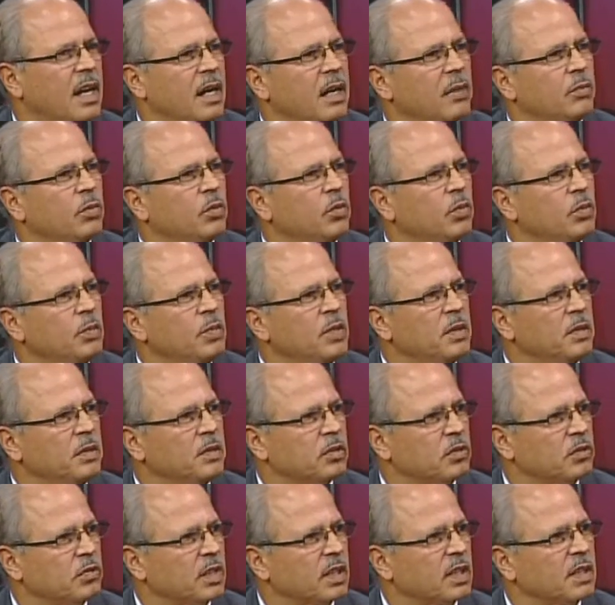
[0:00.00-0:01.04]
will be
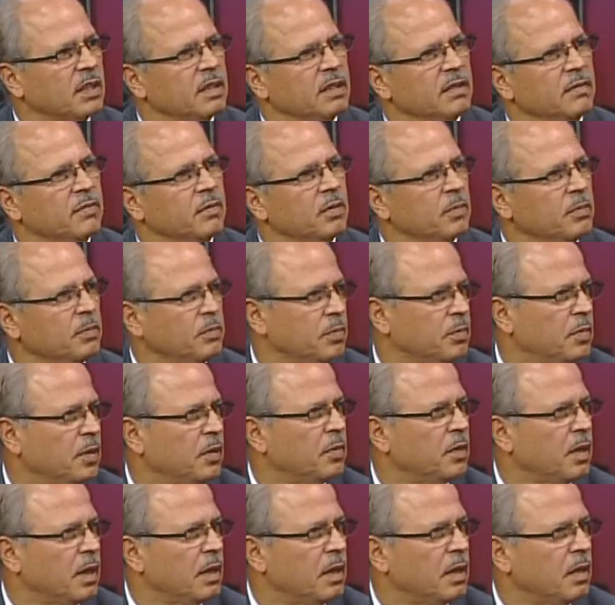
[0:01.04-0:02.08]
stricken from
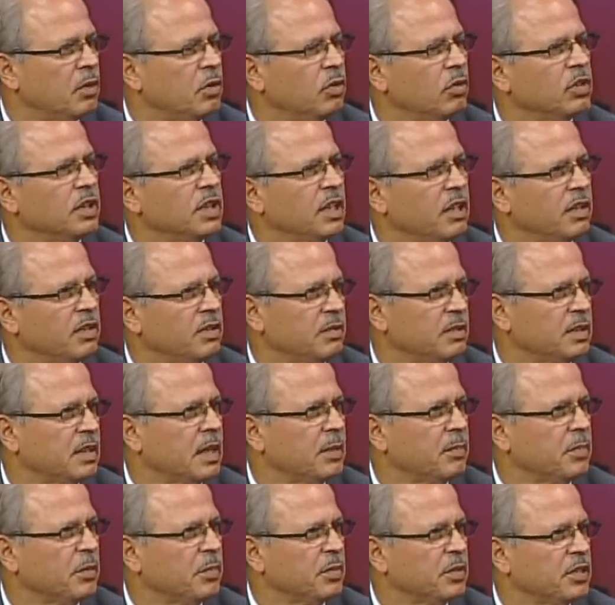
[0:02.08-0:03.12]
holding other
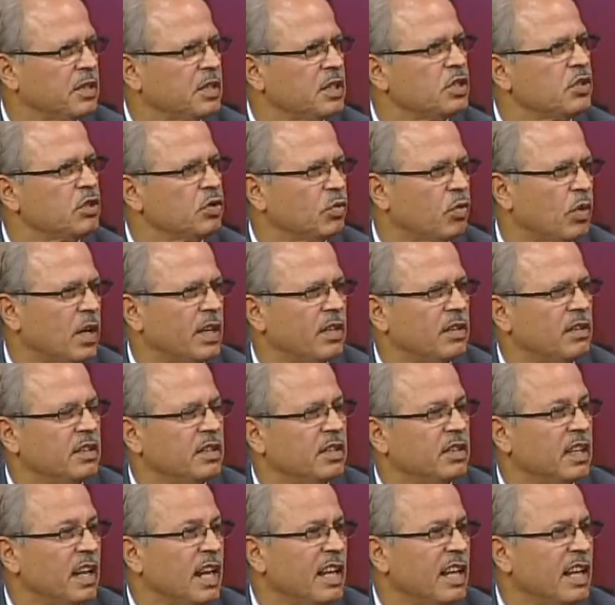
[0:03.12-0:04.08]
type of positions while they're in the